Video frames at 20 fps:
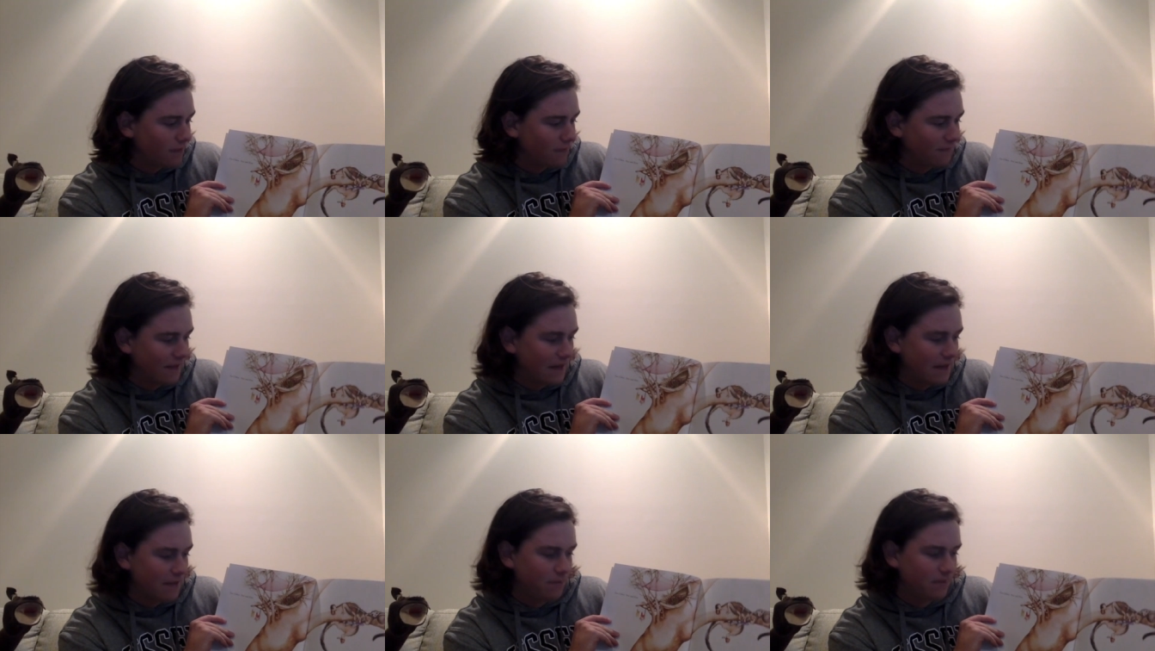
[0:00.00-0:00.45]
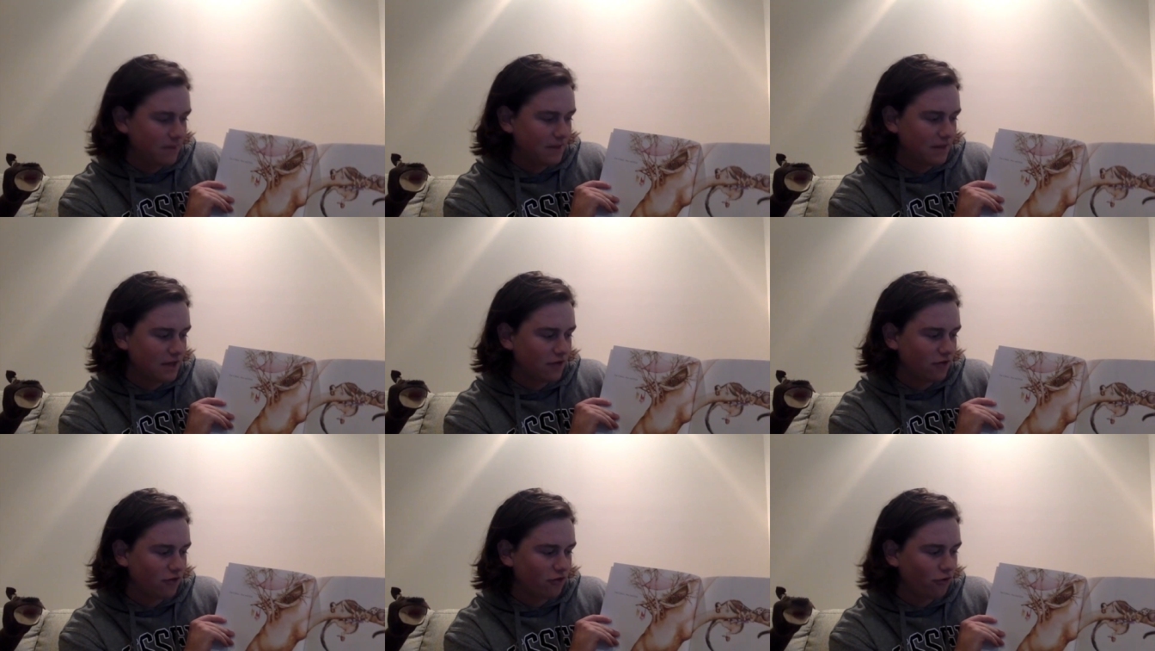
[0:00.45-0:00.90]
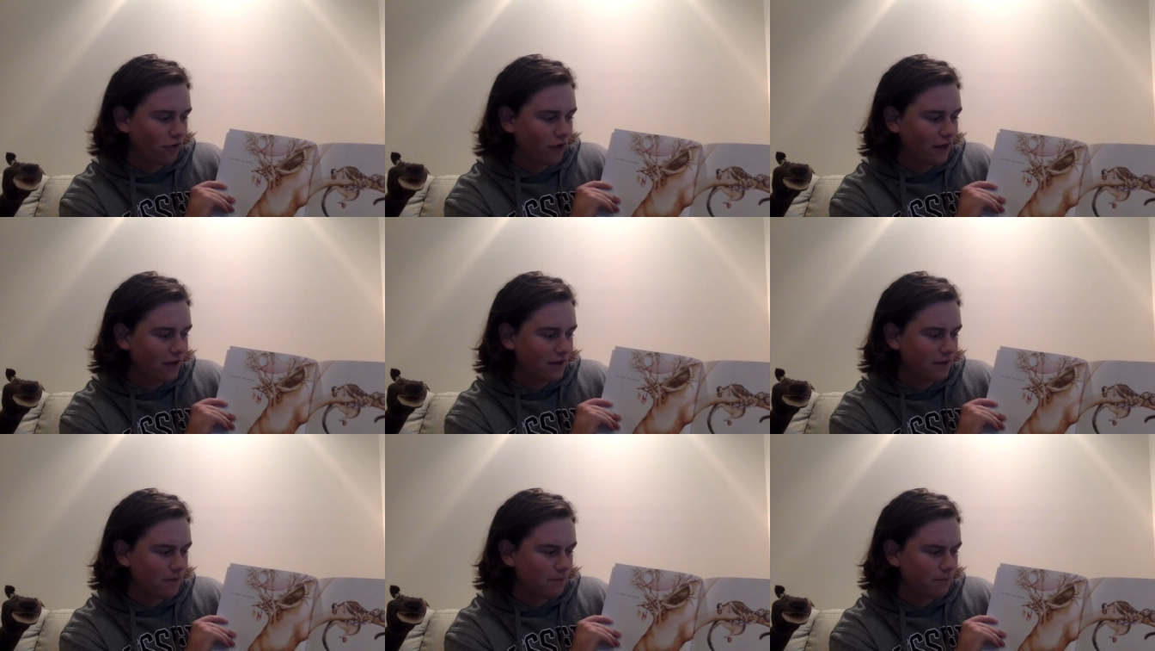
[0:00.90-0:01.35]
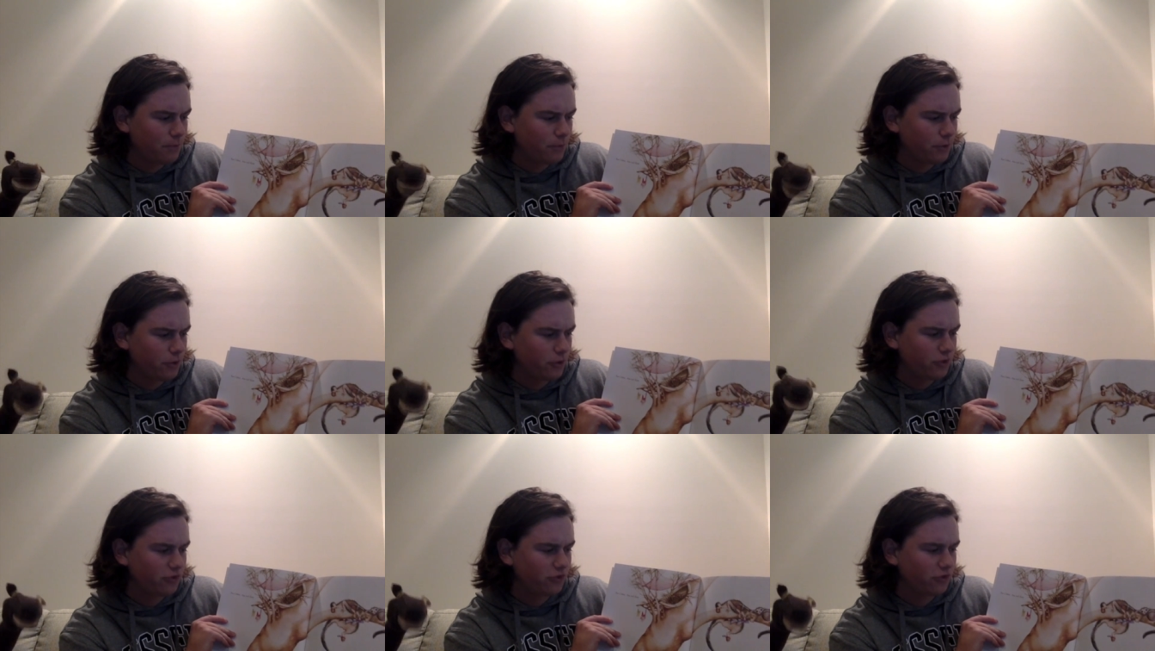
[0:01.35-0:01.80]
deep in the Australian
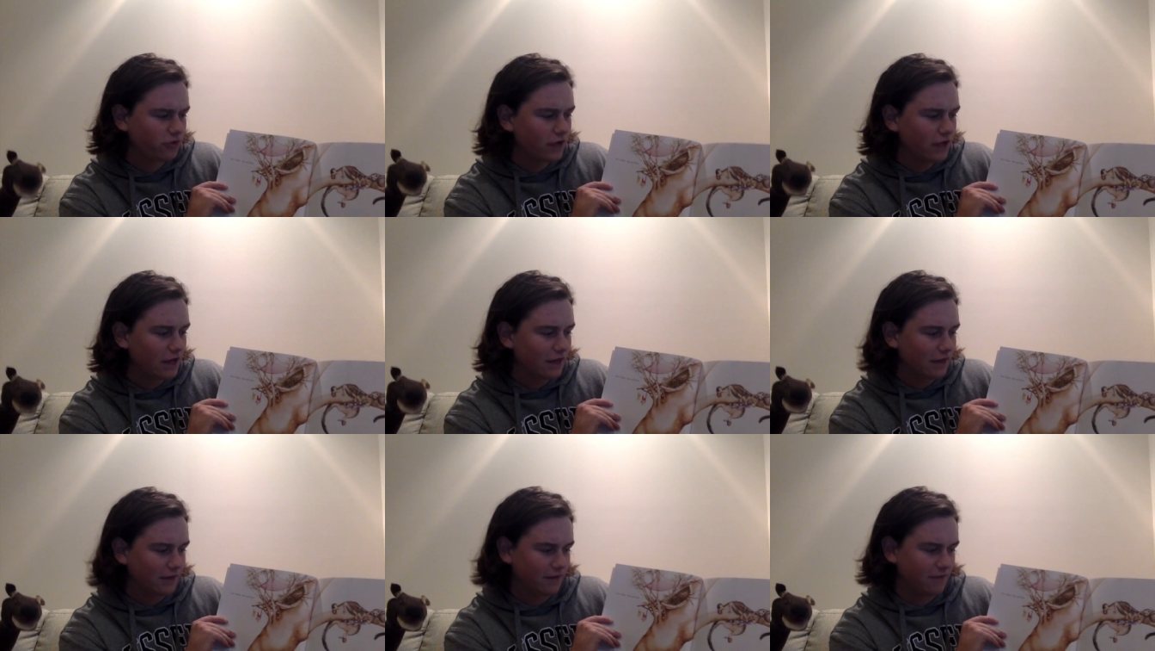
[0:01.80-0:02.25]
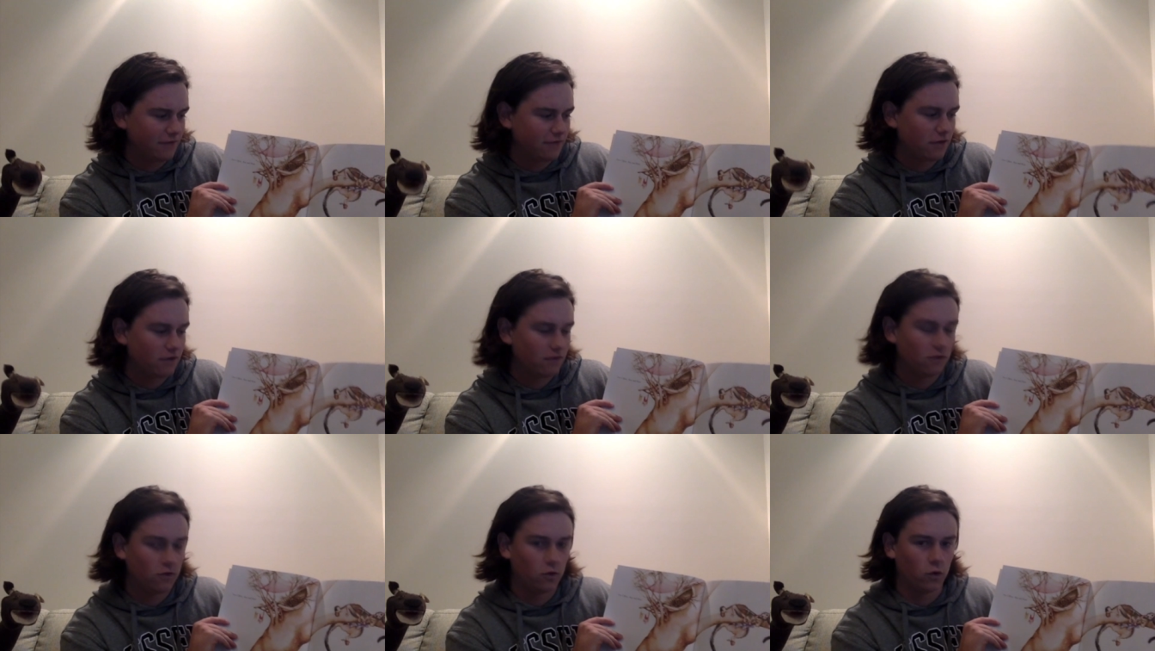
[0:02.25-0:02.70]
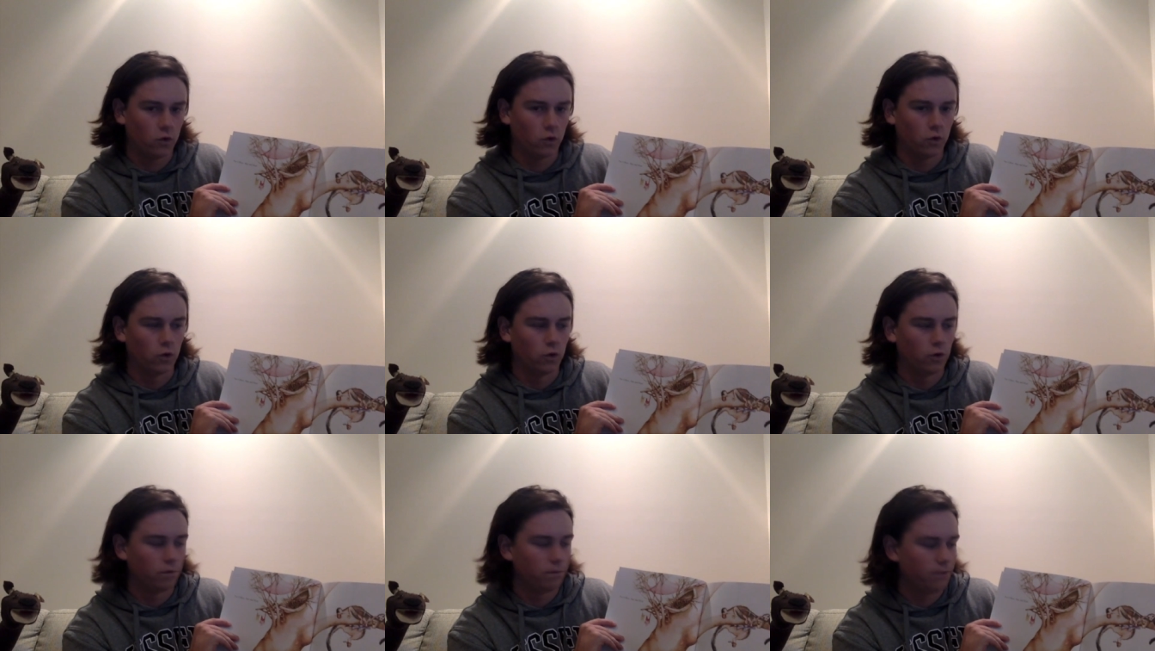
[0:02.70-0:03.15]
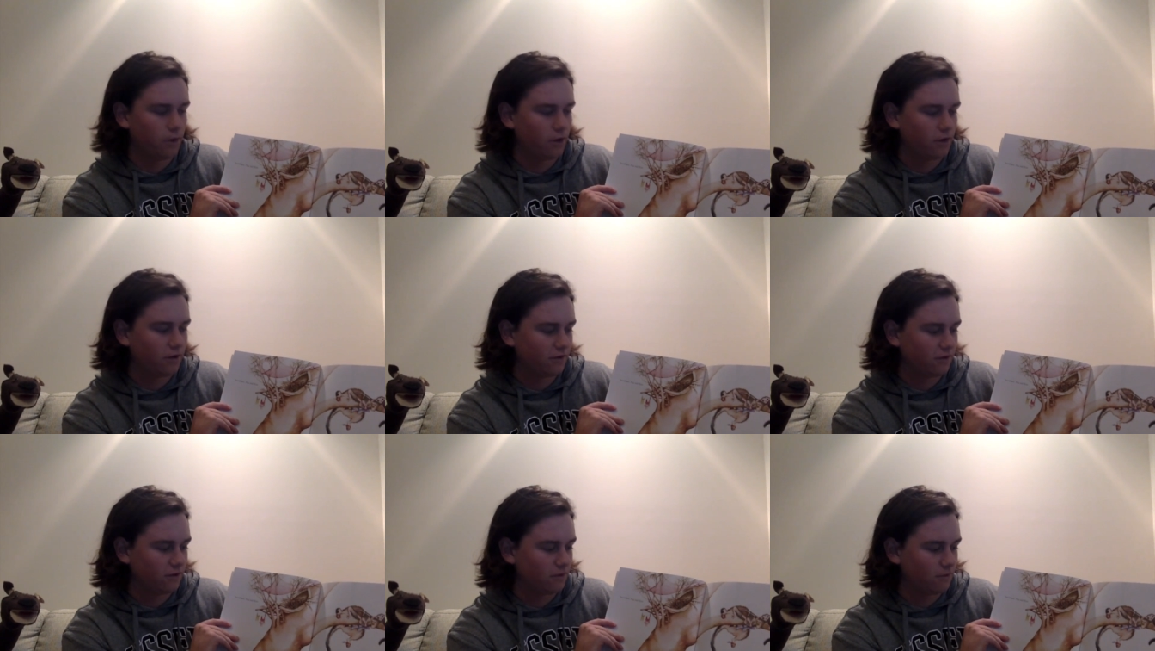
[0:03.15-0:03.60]
bush lived 2
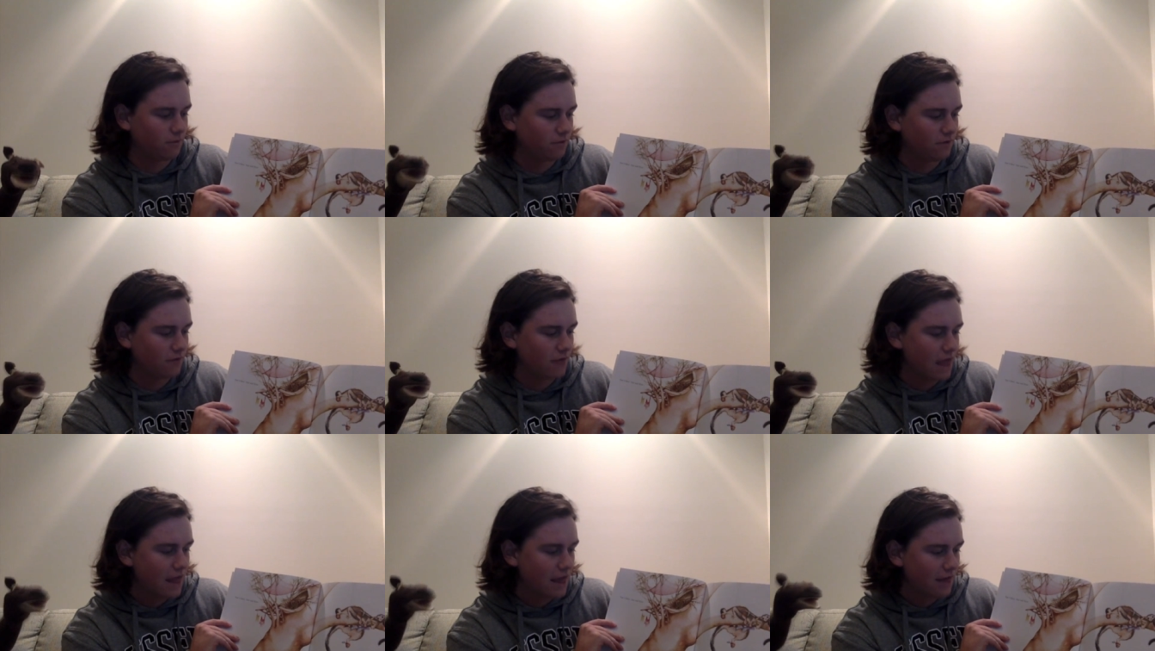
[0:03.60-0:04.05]
possums.